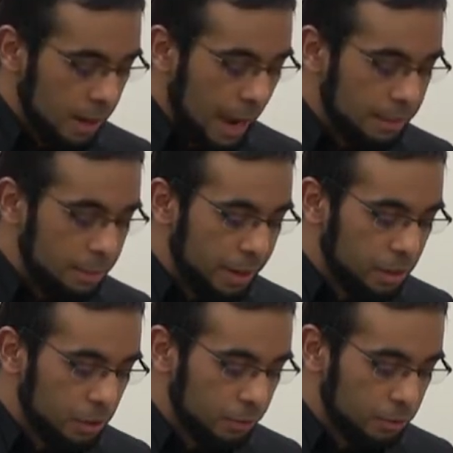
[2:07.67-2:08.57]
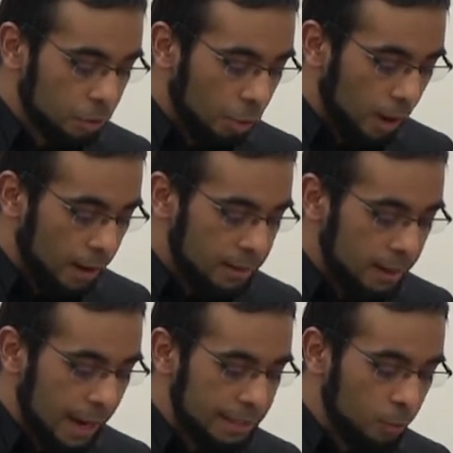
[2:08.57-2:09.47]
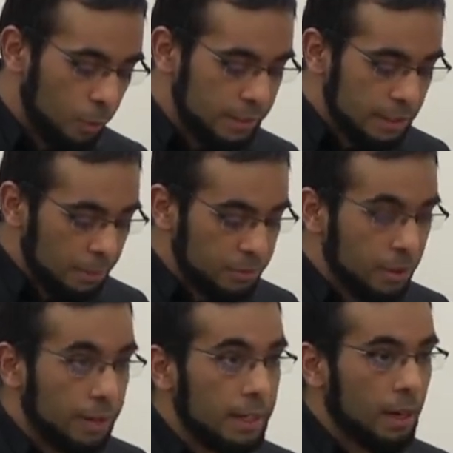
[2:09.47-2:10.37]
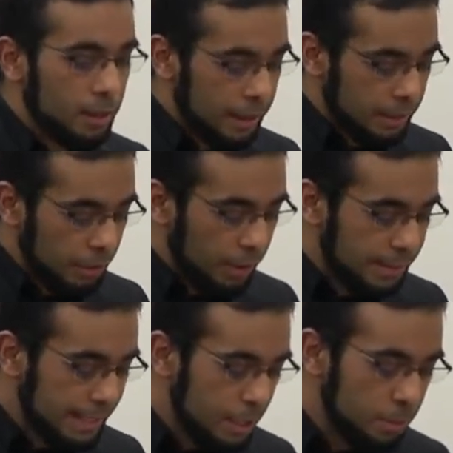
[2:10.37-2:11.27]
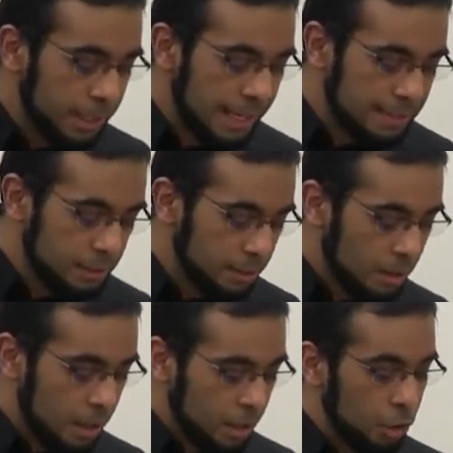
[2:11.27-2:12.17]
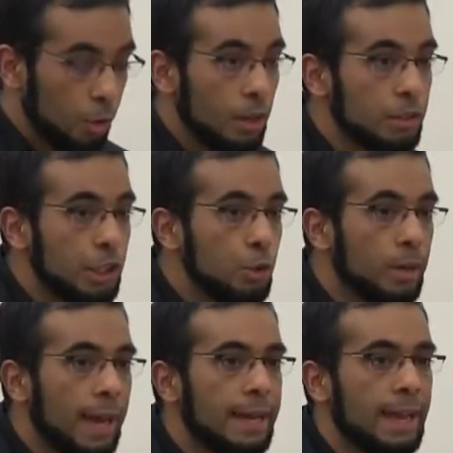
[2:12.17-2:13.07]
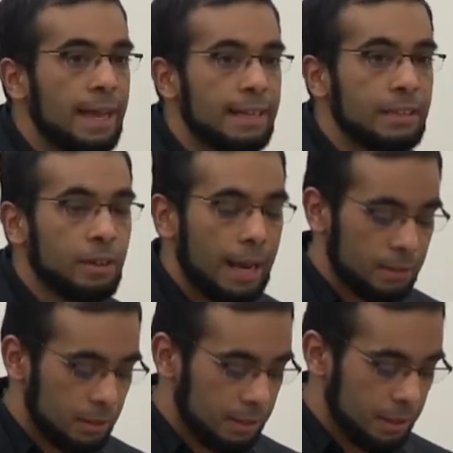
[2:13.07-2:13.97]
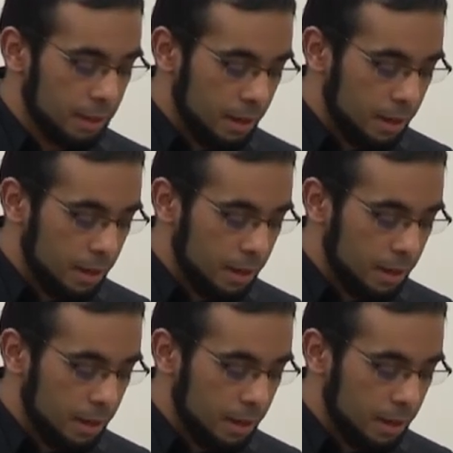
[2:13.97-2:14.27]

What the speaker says: and the miracle of the Quran and the wisdom of Sharia in addressing human nature throughout the UK and internationally.